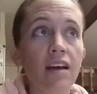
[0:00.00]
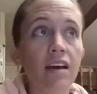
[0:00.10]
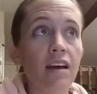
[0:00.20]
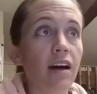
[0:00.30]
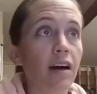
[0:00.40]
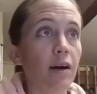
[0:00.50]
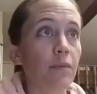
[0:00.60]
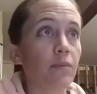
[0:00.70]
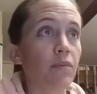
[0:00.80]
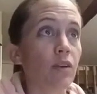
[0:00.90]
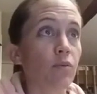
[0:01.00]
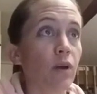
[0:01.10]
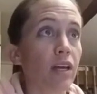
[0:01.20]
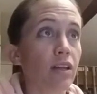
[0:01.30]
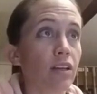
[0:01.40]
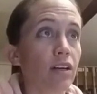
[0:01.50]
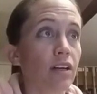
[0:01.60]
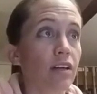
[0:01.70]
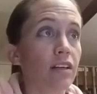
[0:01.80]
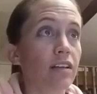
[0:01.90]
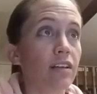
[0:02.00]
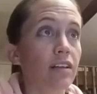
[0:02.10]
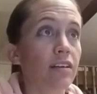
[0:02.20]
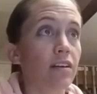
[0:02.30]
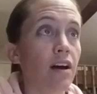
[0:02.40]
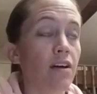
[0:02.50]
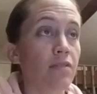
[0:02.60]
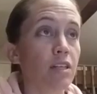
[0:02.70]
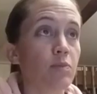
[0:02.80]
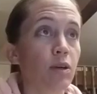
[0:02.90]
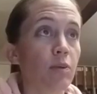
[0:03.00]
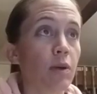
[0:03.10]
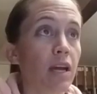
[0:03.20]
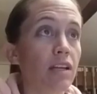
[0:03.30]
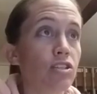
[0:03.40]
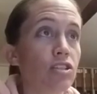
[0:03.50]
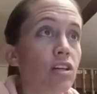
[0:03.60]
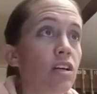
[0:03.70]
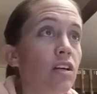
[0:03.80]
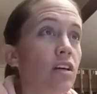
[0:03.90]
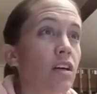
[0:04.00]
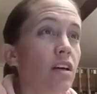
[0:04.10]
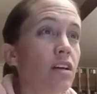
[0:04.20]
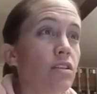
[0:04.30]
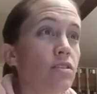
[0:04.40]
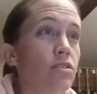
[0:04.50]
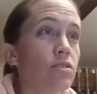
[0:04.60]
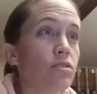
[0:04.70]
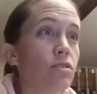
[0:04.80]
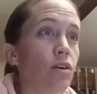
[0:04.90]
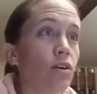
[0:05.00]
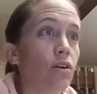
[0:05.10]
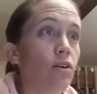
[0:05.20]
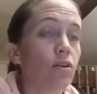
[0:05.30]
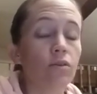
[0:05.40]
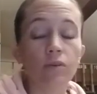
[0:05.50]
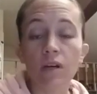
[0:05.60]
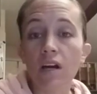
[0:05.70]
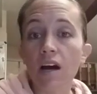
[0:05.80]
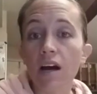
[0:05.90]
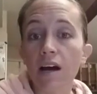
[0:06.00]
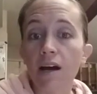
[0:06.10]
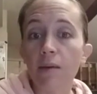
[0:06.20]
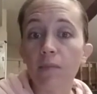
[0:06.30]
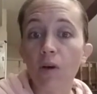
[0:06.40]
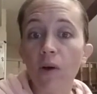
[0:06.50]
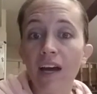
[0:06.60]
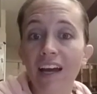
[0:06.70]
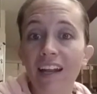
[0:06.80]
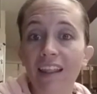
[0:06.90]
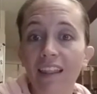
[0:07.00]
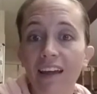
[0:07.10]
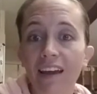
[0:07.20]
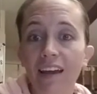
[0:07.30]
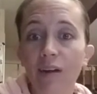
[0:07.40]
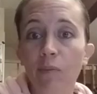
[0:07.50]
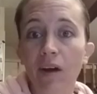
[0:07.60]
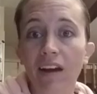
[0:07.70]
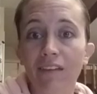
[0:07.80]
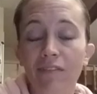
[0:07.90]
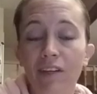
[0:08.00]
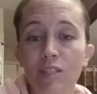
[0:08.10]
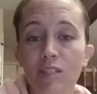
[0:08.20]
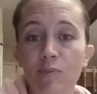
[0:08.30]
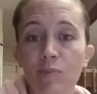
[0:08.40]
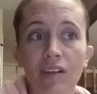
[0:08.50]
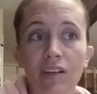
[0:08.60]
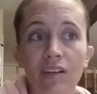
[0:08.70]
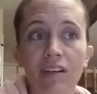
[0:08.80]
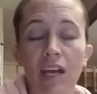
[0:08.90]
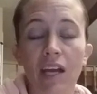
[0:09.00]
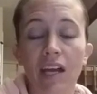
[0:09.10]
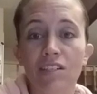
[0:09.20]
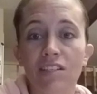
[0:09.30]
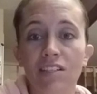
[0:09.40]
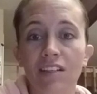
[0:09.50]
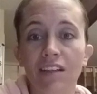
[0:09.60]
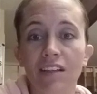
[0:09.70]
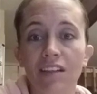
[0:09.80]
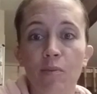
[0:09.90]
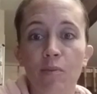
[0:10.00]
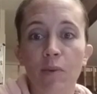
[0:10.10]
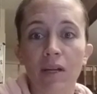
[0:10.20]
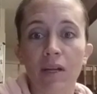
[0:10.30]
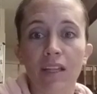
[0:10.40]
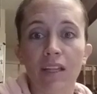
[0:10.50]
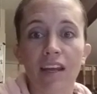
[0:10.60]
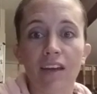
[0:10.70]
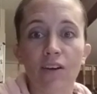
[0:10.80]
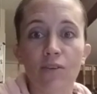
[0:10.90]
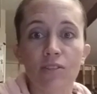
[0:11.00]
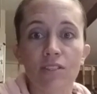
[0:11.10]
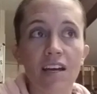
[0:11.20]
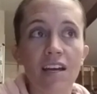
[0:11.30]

um, regular uh, Facebook page. So um, go ahead and like my Facebook page, Living Life Abundantly with Katy Acosta,